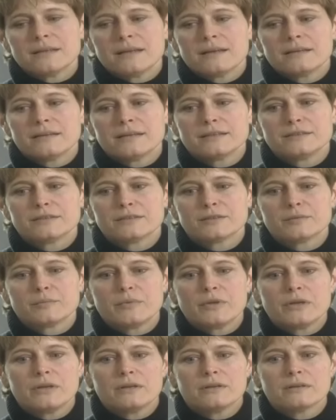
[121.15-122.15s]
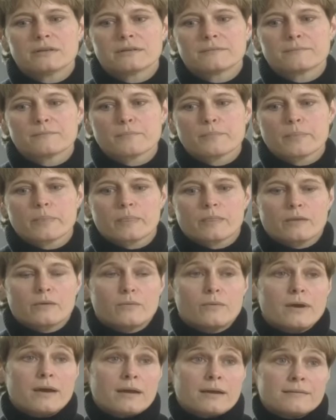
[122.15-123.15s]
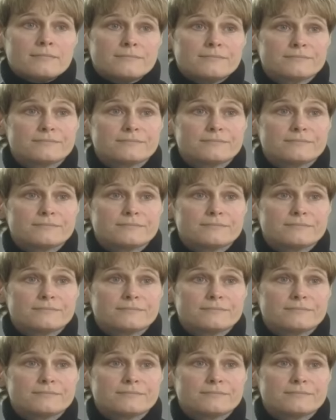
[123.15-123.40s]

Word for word: and they took me away